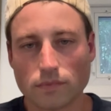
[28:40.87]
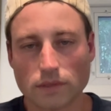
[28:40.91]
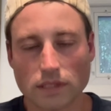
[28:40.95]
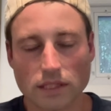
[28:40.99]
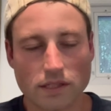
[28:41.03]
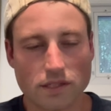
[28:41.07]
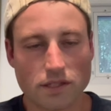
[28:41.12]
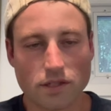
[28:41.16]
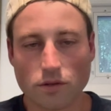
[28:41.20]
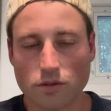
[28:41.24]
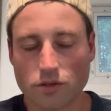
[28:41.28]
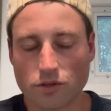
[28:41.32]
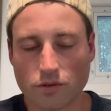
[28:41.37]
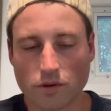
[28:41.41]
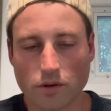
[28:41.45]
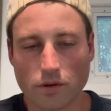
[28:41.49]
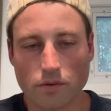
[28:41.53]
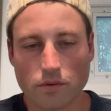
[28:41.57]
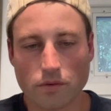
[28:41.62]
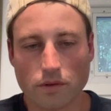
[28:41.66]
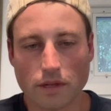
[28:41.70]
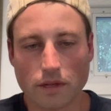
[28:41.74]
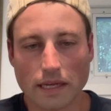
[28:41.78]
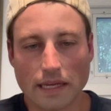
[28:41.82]
It's so
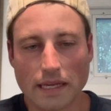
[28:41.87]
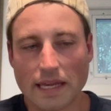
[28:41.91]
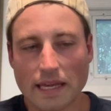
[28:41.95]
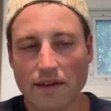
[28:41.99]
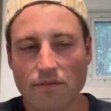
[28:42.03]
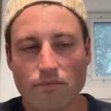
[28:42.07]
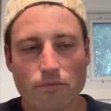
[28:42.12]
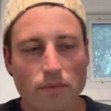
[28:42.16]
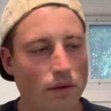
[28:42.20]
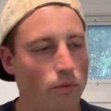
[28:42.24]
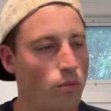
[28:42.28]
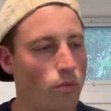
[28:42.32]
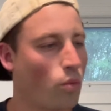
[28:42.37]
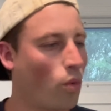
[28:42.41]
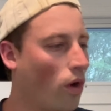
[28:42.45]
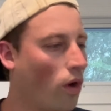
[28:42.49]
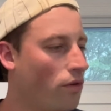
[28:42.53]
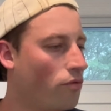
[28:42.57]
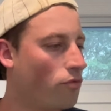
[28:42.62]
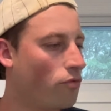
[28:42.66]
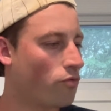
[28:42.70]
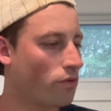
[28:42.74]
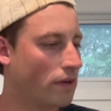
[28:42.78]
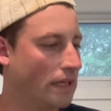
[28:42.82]
true. Like, give me
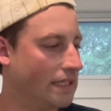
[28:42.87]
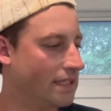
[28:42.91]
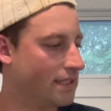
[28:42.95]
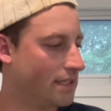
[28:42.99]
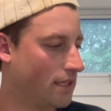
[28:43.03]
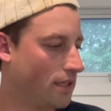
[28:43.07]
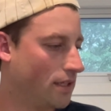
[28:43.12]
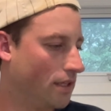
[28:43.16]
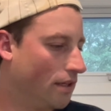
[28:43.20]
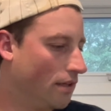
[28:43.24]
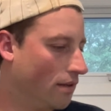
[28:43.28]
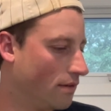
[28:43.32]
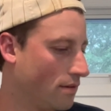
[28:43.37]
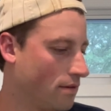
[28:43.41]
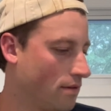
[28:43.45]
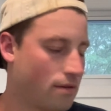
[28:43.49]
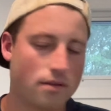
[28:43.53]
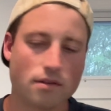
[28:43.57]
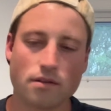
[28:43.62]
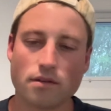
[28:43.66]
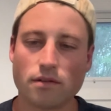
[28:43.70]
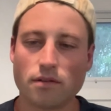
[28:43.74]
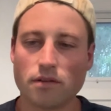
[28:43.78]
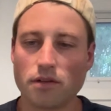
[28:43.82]
one reason
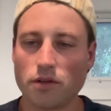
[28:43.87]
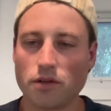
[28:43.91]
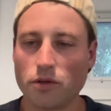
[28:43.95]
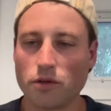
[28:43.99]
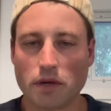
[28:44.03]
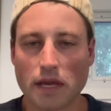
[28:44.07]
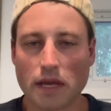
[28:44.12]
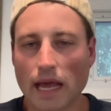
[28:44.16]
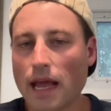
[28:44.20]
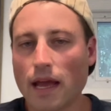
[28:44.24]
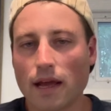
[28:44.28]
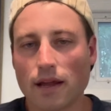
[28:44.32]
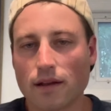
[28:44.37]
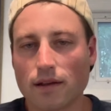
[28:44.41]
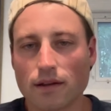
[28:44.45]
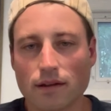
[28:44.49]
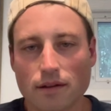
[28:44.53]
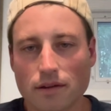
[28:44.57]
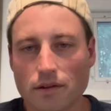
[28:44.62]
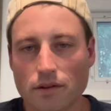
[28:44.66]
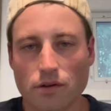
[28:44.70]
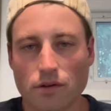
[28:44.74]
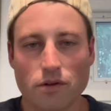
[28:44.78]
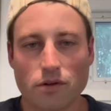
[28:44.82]
you can't.
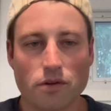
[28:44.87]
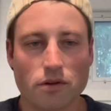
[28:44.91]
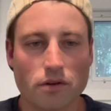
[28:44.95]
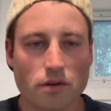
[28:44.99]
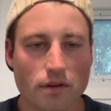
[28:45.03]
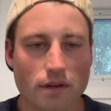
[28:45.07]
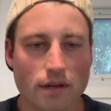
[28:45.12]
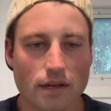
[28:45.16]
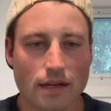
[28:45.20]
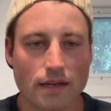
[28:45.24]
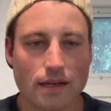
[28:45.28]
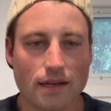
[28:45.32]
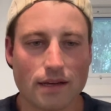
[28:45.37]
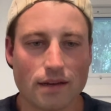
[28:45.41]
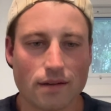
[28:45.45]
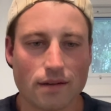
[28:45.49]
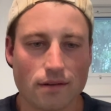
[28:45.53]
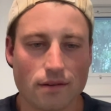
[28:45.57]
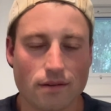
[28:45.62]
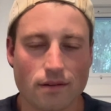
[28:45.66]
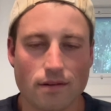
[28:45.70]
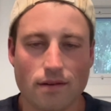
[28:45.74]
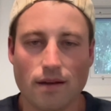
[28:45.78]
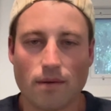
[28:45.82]

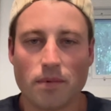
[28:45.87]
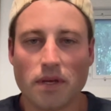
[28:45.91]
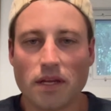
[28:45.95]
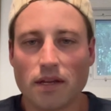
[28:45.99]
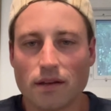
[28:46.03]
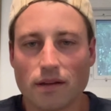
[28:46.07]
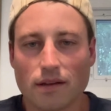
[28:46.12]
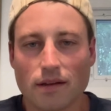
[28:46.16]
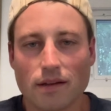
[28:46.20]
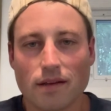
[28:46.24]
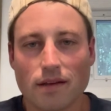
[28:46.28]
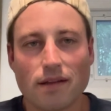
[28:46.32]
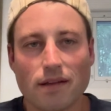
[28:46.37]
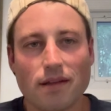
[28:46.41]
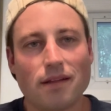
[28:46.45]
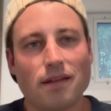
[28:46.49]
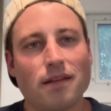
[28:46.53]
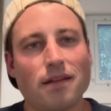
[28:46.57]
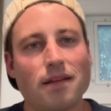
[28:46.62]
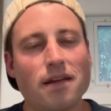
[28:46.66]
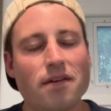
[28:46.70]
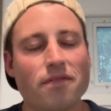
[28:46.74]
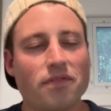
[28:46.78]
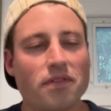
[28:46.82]
I mean,
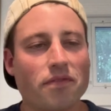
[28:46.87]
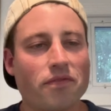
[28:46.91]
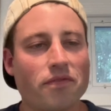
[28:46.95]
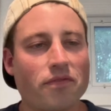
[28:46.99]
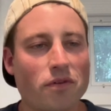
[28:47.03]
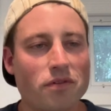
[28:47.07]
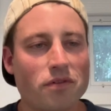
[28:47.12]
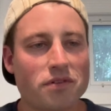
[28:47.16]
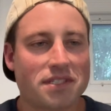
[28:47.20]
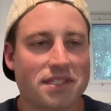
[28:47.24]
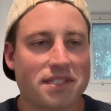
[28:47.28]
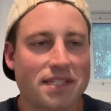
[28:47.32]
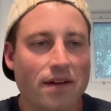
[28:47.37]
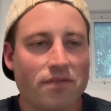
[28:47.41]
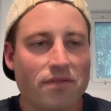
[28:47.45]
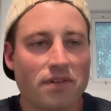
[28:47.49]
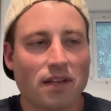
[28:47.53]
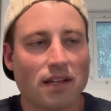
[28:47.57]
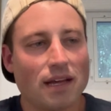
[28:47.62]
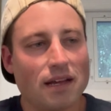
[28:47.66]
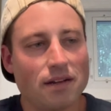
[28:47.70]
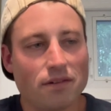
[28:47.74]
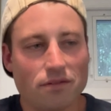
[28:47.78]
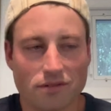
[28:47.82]
if the first
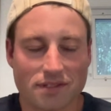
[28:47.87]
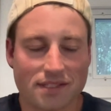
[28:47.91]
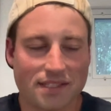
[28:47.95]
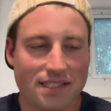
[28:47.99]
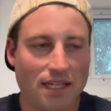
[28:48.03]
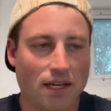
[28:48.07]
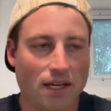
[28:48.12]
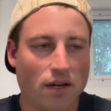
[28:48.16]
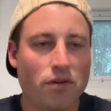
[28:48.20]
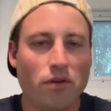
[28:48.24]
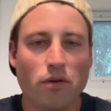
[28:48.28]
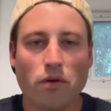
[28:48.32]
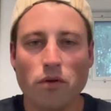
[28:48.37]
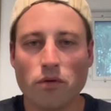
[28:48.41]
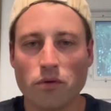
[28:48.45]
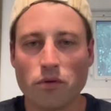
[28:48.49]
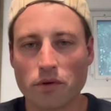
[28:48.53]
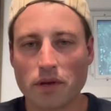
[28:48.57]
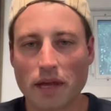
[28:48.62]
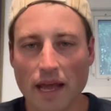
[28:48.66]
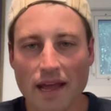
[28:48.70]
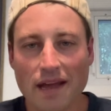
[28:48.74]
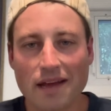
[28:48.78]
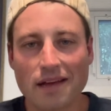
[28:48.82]
seven lenders tell you you
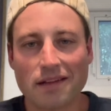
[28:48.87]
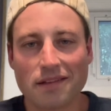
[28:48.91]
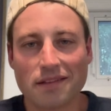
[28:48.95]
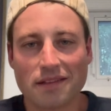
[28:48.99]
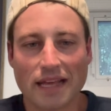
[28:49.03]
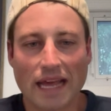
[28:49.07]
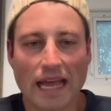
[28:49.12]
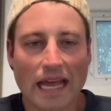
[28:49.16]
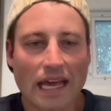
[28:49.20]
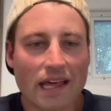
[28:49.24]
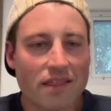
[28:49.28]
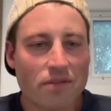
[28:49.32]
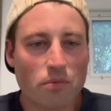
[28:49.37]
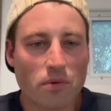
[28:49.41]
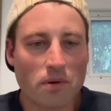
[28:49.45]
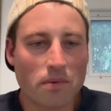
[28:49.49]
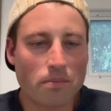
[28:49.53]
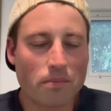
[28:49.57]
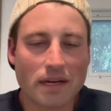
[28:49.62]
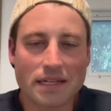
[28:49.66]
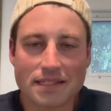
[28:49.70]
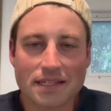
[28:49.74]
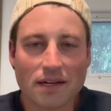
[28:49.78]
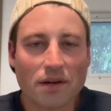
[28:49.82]
can't, the eighth
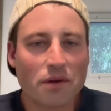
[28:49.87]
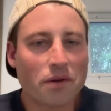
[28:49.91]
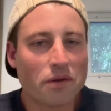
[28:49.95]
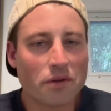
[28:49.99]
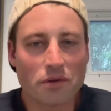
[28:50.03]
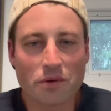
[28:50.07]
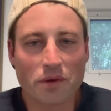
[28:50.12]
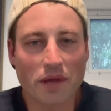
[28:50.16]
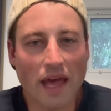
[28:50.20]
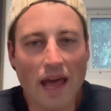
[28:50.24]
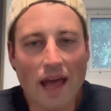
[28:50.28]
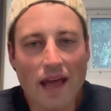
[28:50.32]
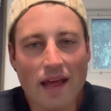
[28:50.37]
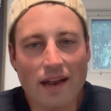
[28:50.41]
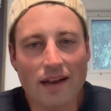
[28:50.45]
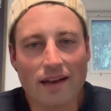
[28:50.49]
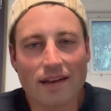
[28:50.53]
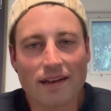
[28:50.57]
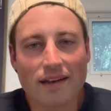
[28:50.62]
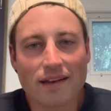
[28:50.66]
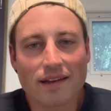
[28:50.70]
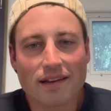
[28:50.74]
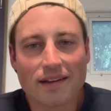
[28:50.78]
one might tell you you can.